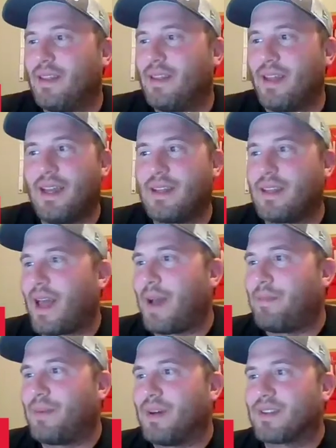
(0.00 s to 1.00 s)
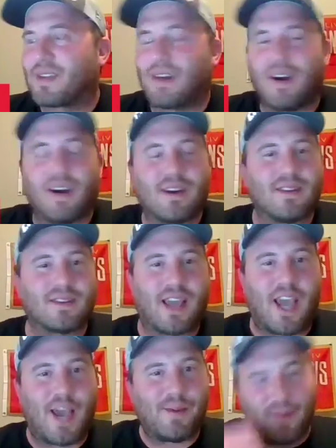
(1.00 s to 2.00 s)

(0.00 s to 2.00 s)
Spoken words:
the end of that Bills Cardinals game, I